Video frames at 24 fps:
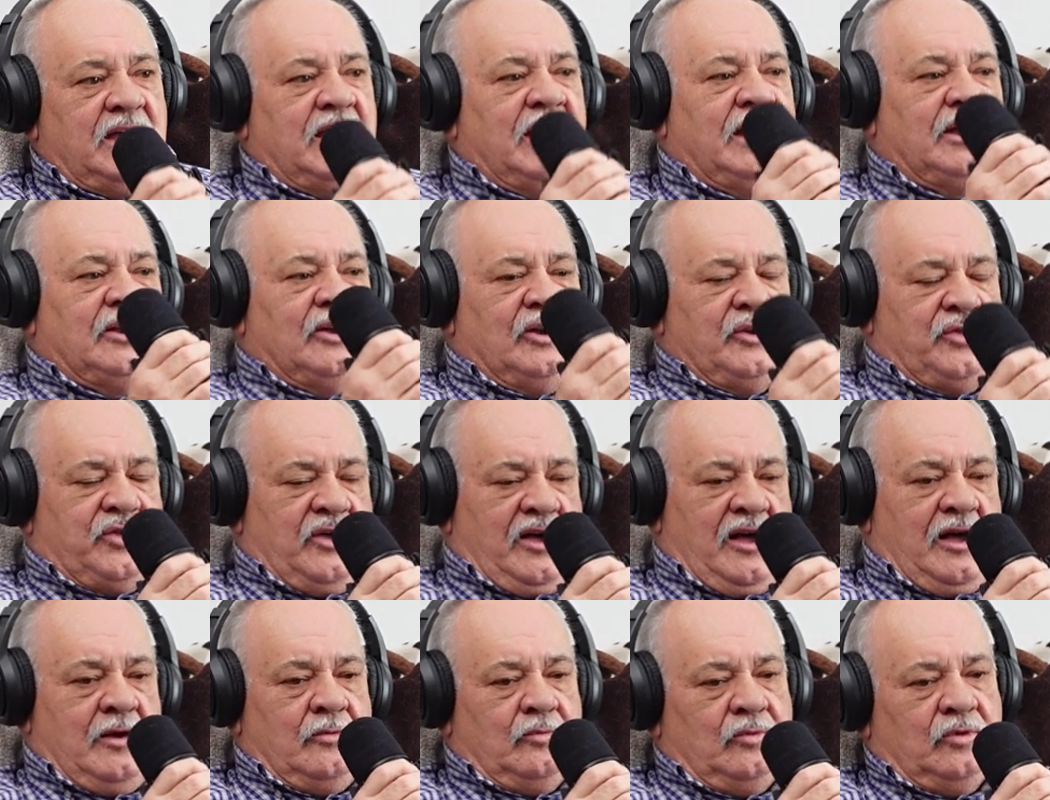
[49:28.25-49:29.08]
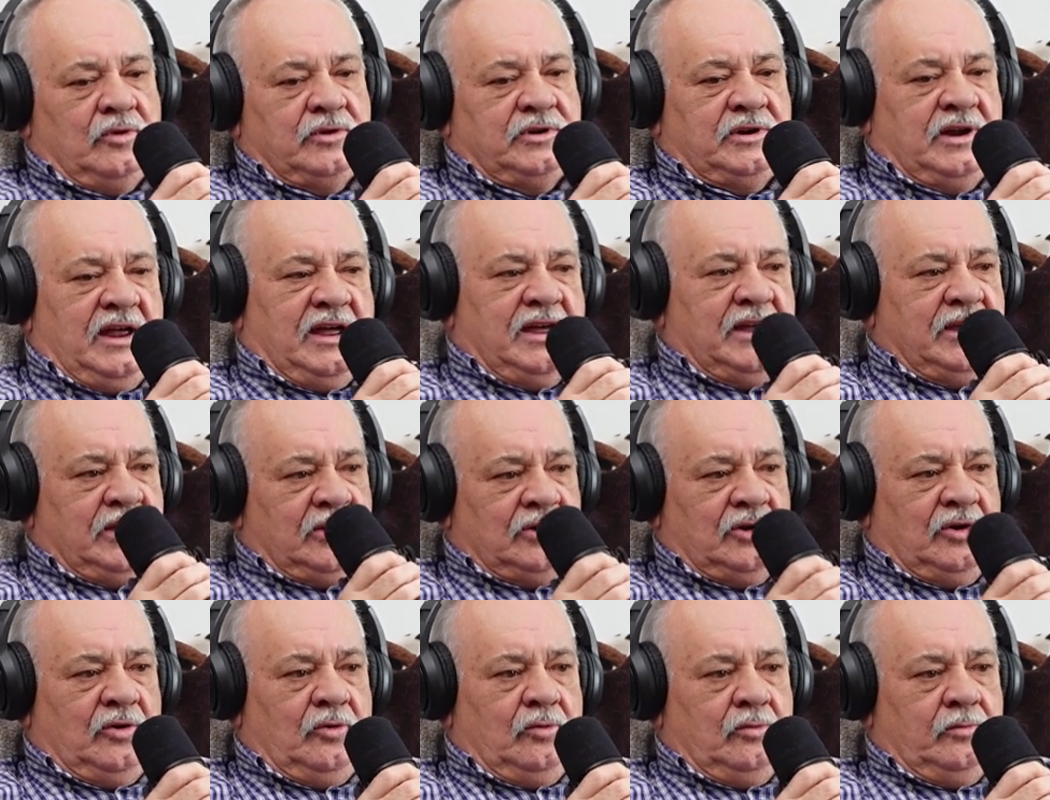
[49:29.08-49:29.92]
And I thought one day,
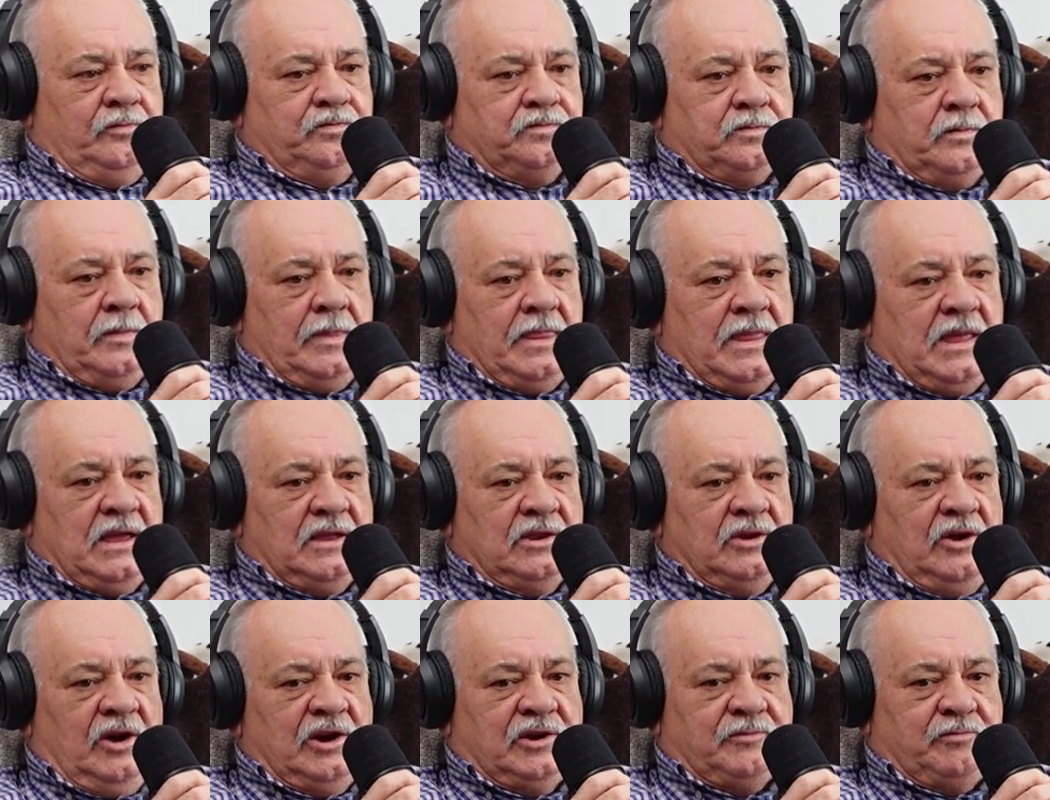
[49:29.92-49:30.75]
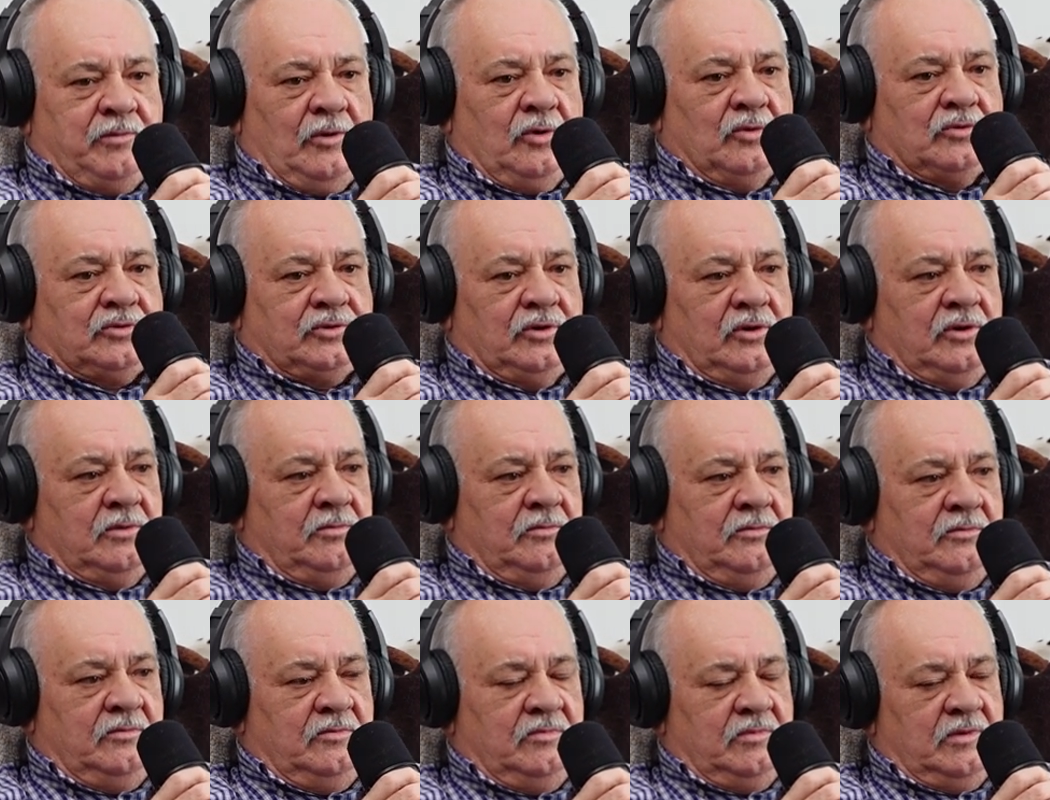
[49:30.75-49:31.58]
you know, I spoke
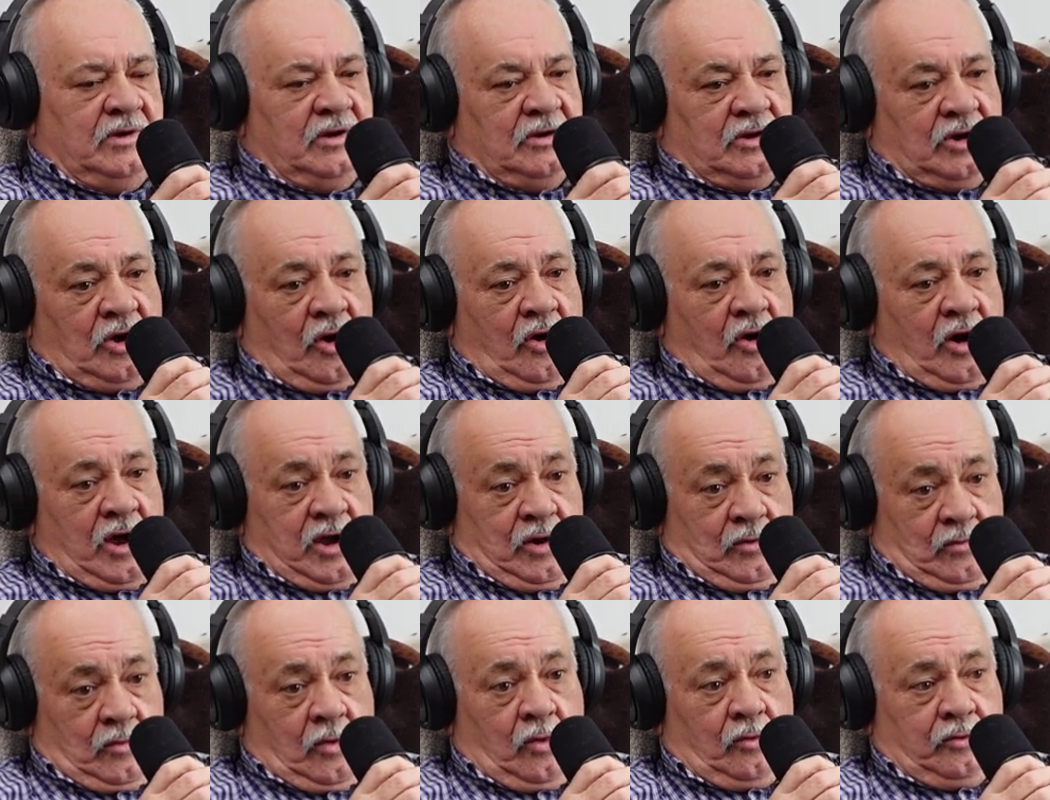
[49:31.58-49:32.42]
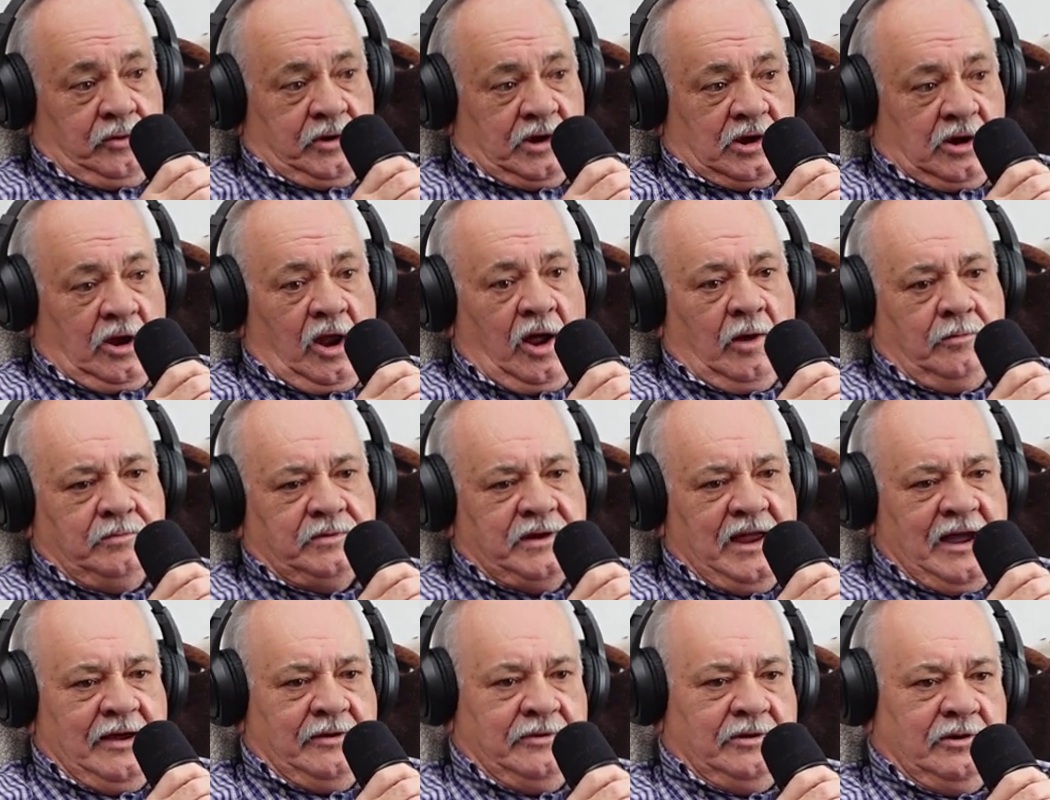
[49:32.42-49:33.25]
to a guy who owned the club
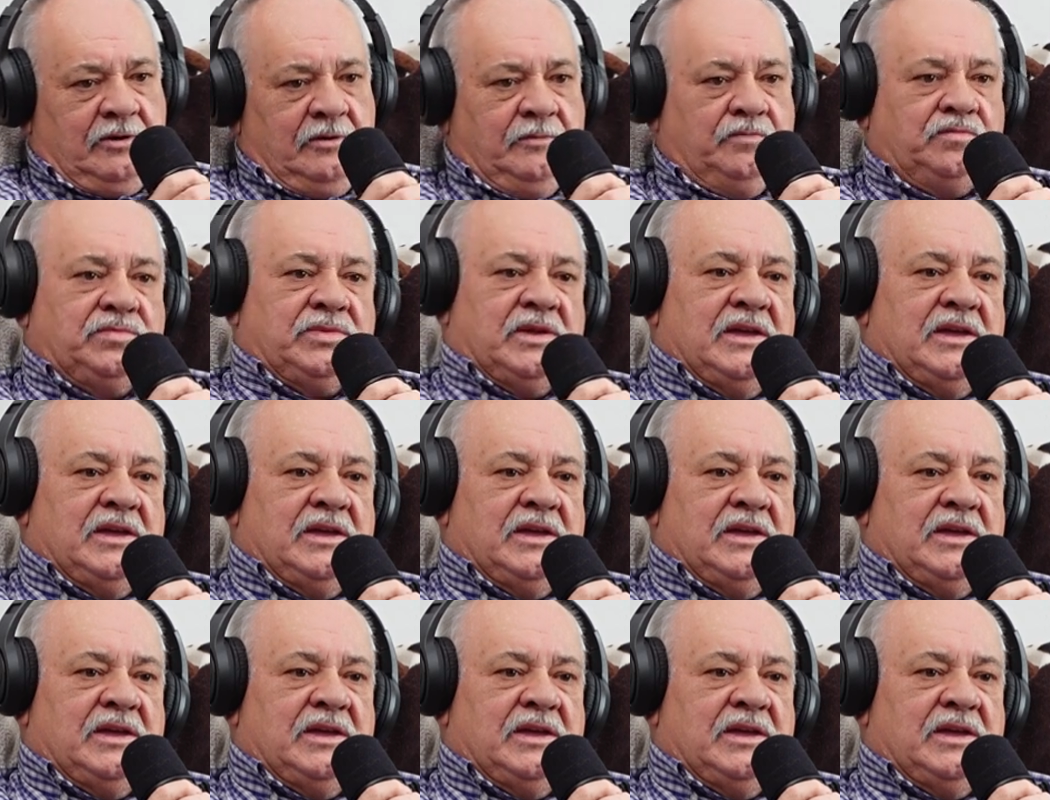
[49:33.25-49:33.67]
down there